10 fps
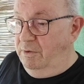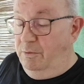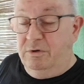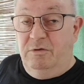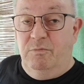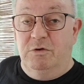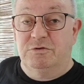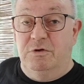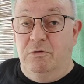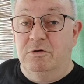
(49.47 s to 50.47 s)
One of the
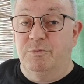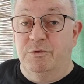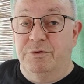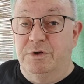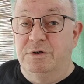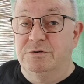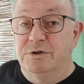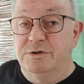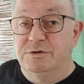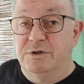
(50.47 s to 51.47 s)
most notable things
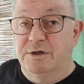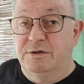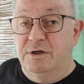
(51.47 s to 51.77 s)
is that